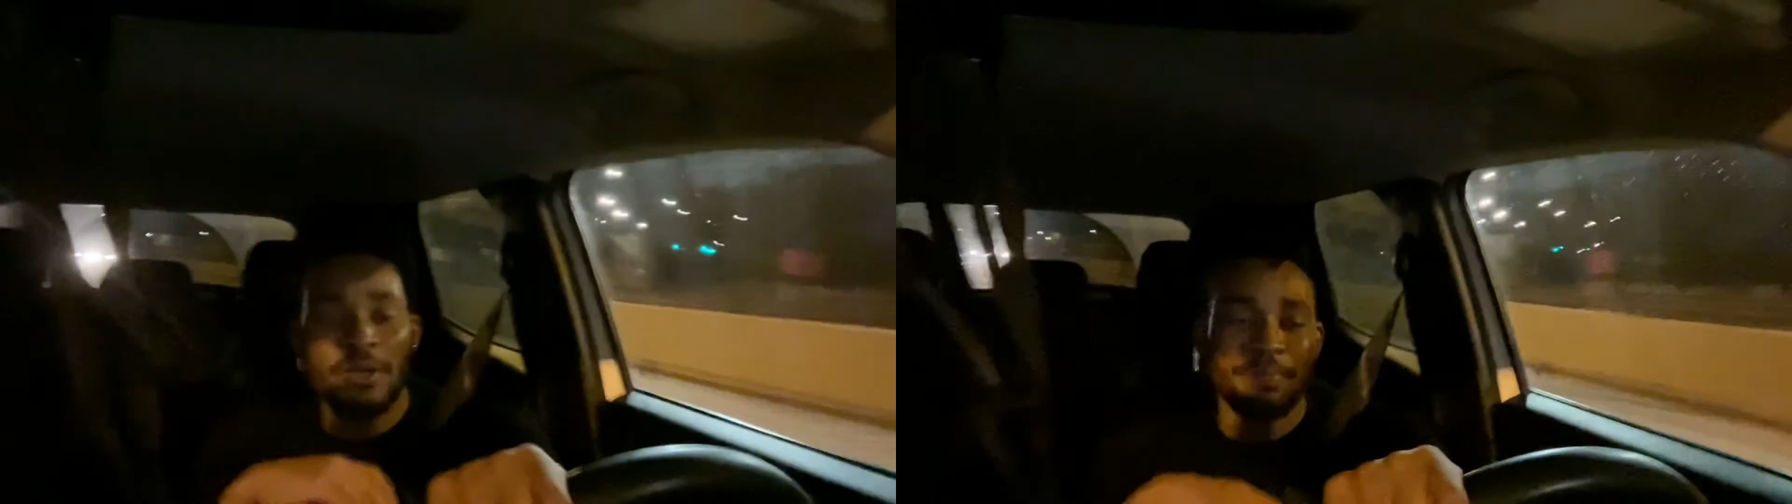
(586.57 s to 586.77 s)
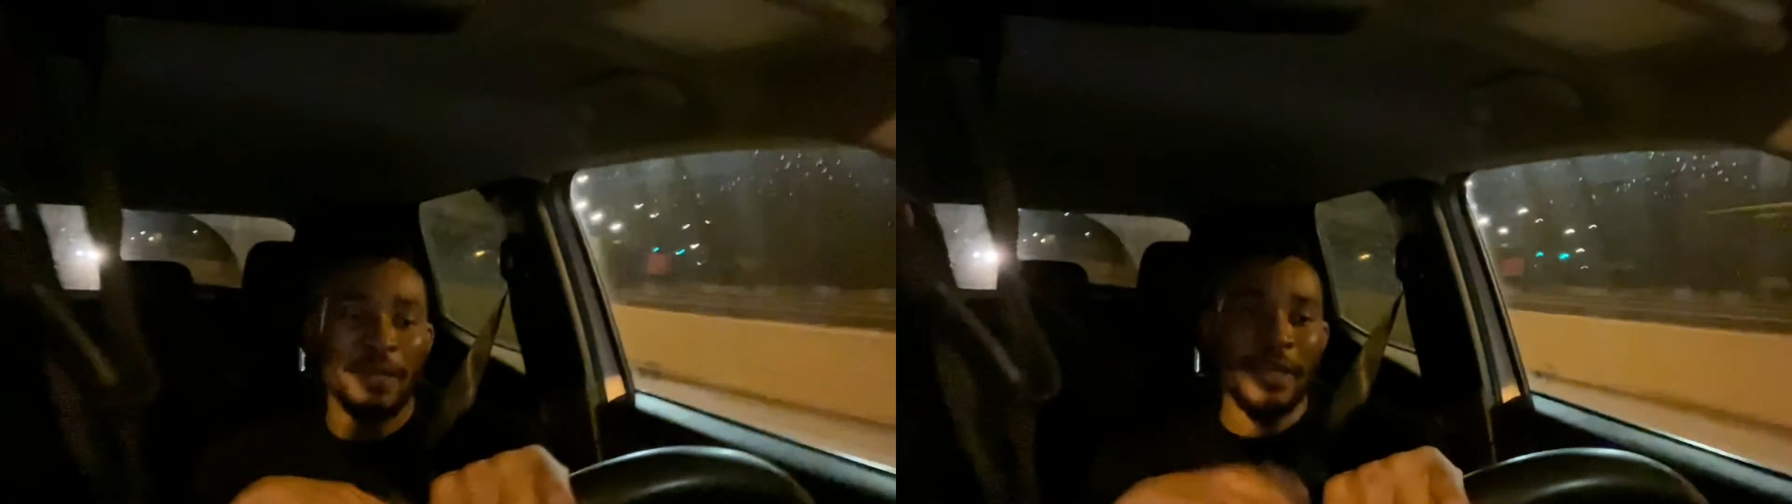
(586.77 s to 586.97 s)

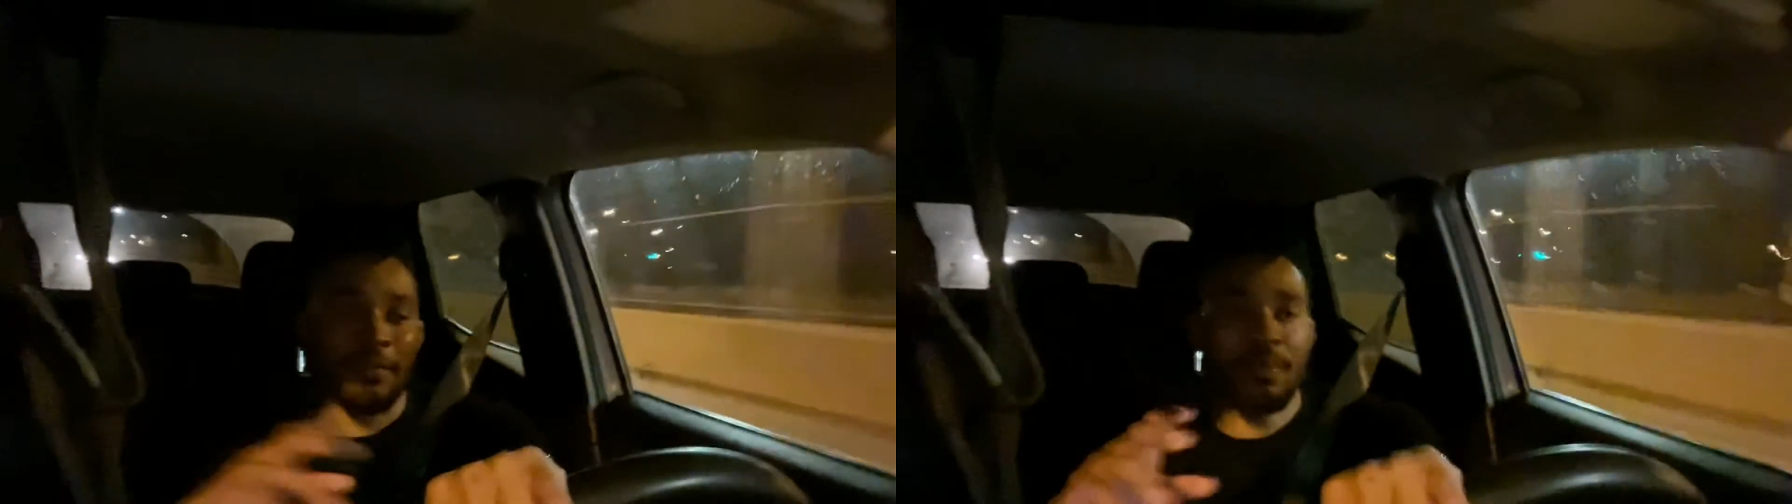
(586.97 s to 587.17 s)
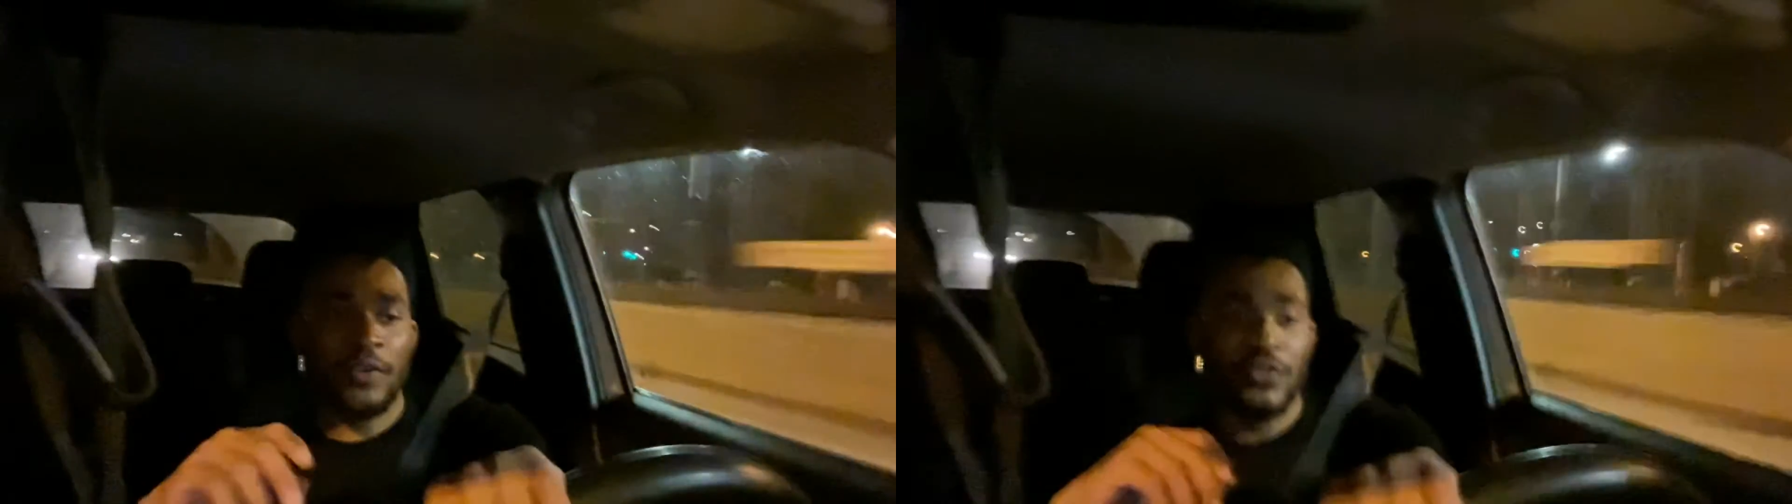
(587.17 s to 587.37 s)
complaining
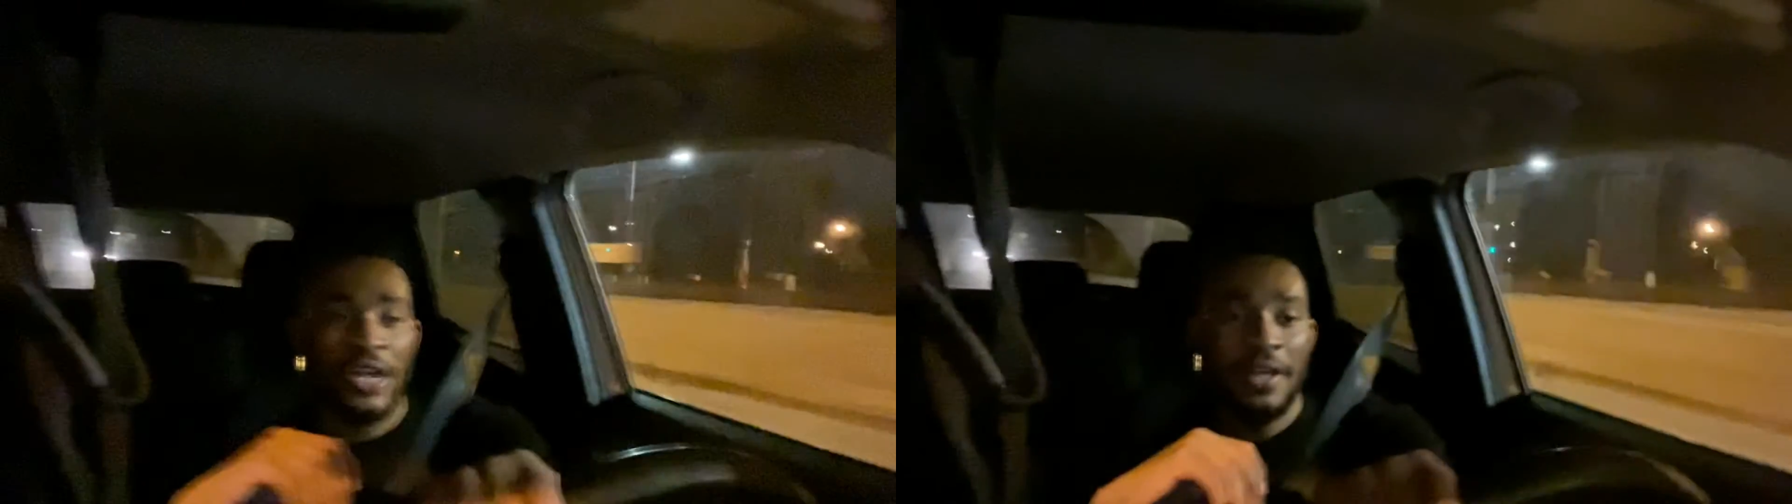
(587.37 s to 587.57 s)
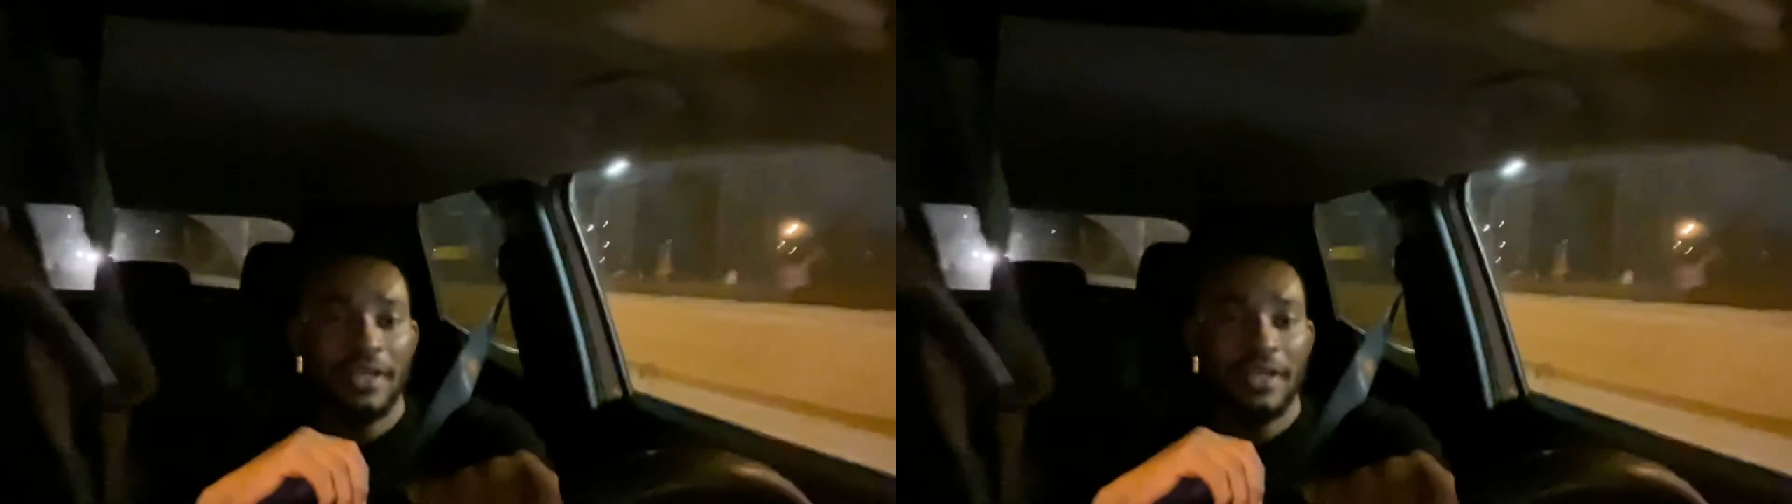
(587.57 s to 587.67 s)
about that.